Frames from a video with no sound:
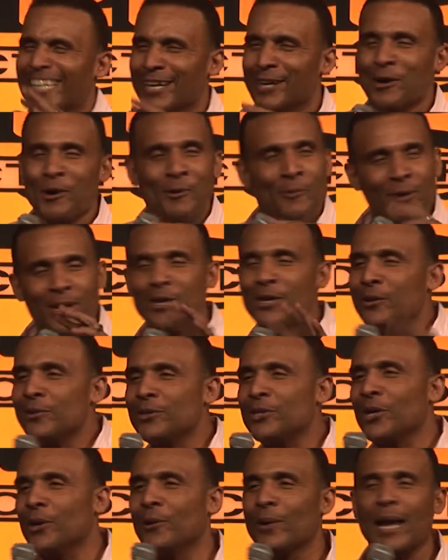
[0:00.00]
what do
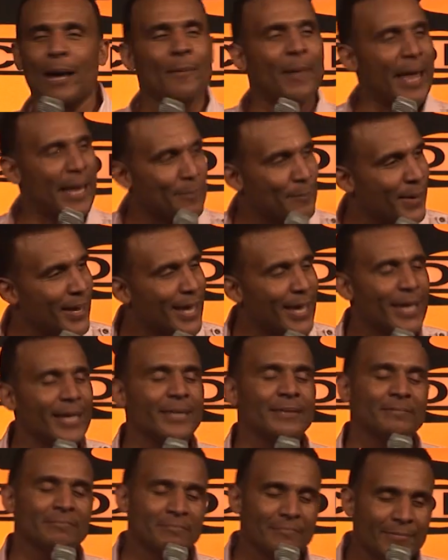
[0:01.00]
you do? And I'm like,
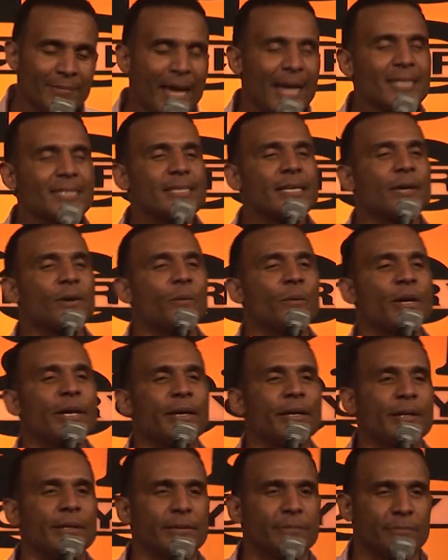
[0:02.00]
me? I said,
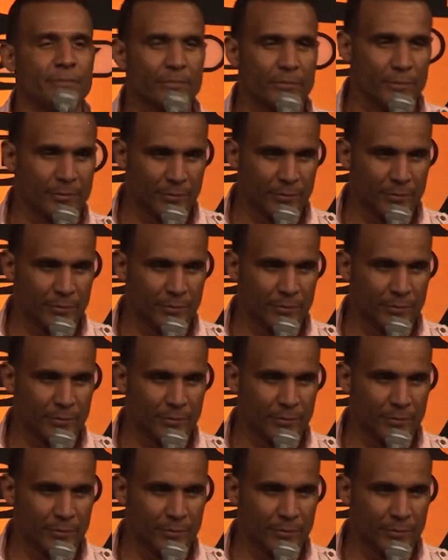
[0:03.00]
weed.